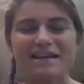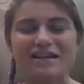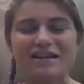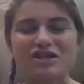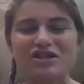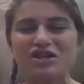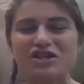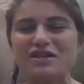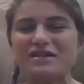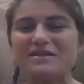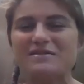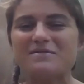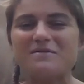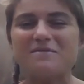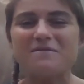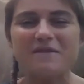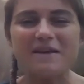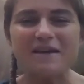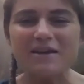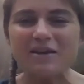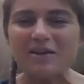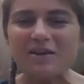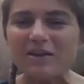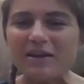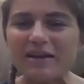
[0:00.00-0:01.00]
Just
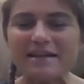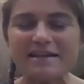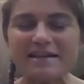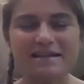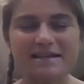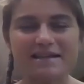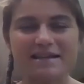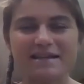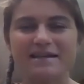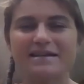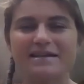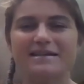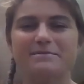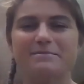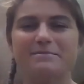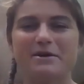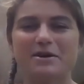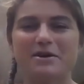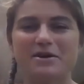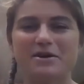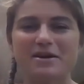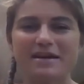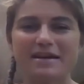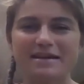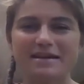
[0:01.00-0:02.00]
feel into the
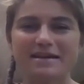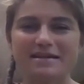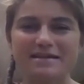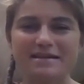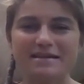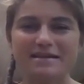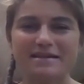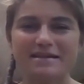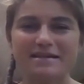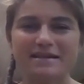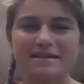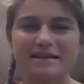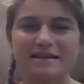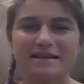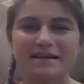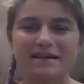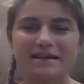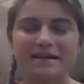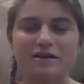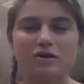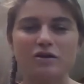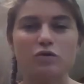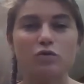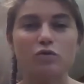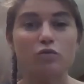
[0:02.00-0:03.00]
experience.
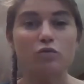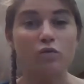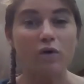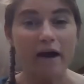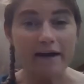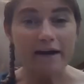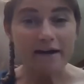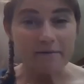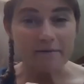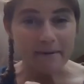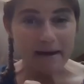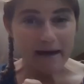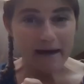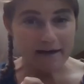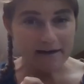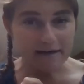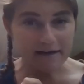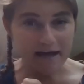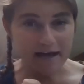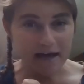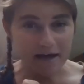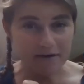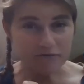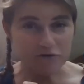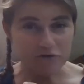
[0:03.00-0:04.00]
Write about it
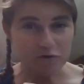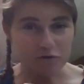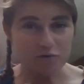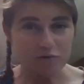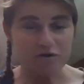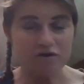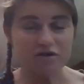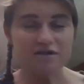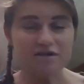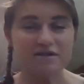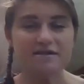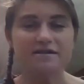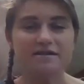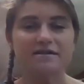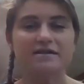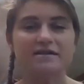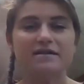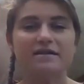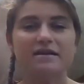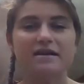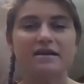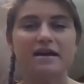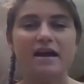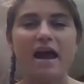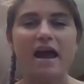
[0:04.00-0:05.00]
afterwards.
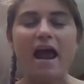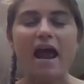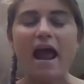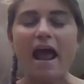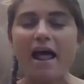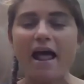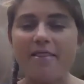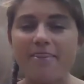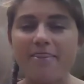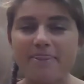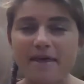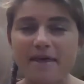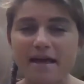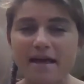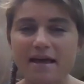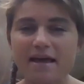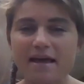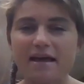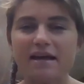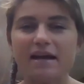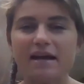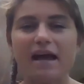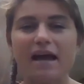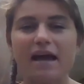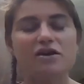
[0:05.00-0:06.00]
And
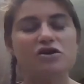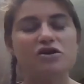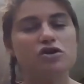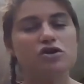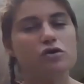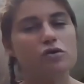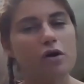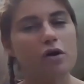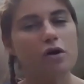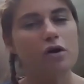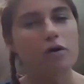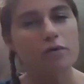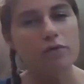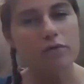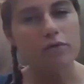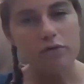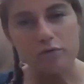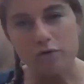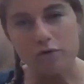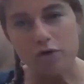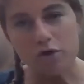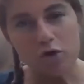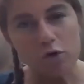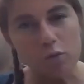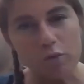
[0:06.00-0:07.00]
then as you go through
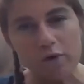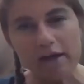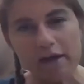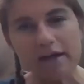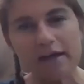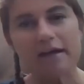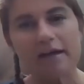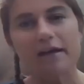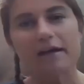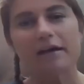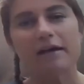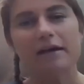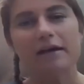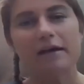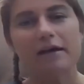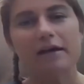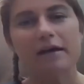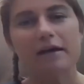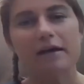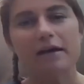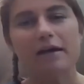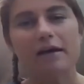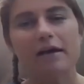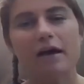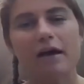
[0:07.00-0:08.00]
your week,
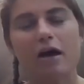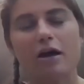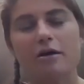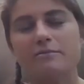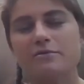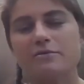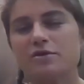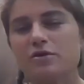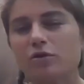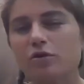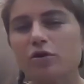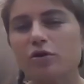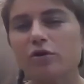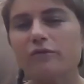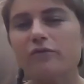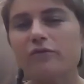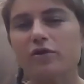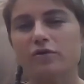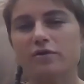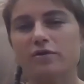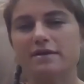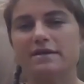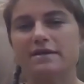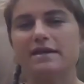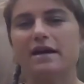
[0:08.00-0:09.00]
observe
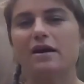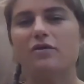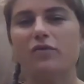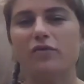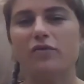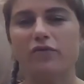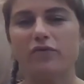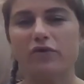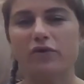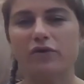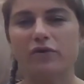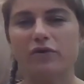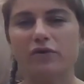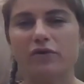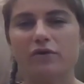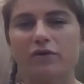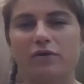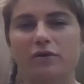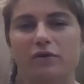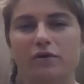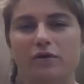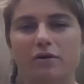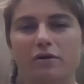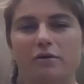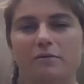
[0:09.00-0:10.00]
yourself.
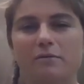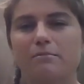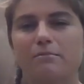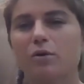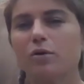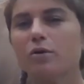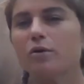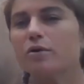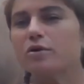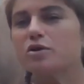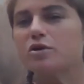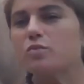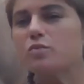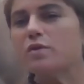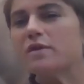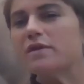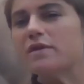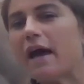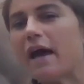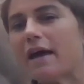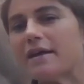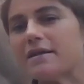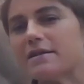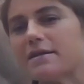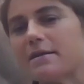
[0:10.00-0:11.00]
Merge with
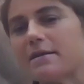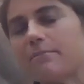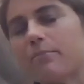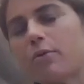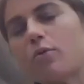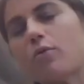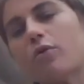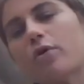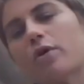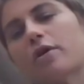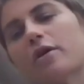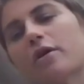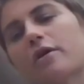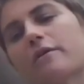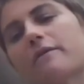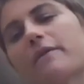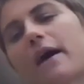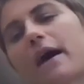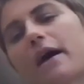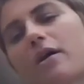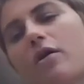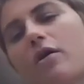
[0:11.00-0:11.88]
that support of that